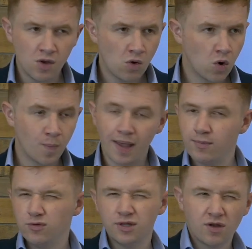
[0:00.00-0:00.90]
or pay
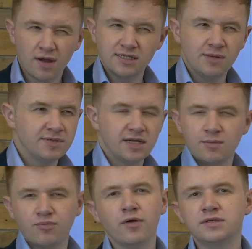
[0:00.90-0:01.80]
more than 90% of
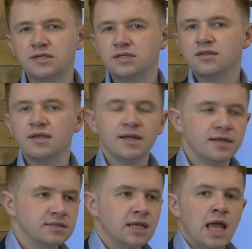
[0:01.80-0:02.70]
the proceeds, I think it
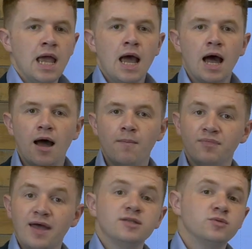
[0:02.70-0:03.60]
is.
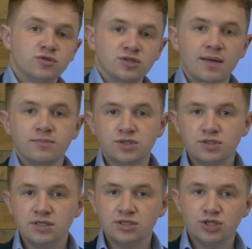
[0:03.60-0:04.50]
That's when your stamp
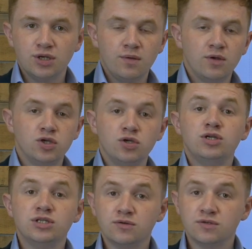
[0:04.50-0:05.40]
duty is due.
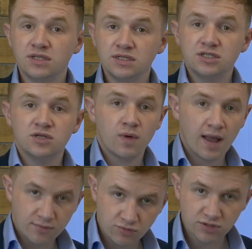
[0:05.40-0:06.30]
Usually your solicitor will
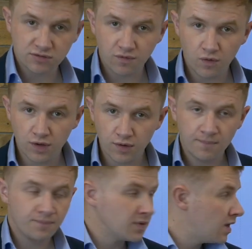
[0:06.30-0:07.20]
handle this for
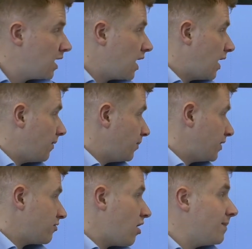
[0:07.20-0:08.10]
you, but
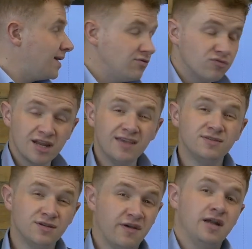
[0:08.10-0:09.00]
there are many
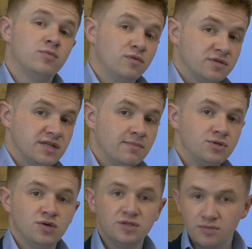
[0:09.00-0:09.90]
reliefs available for stamp
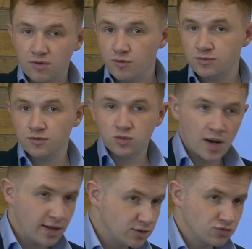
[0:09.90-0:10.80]
duty, multiple
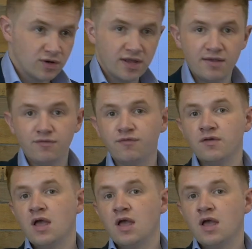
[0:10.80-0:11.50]
dwellings relief,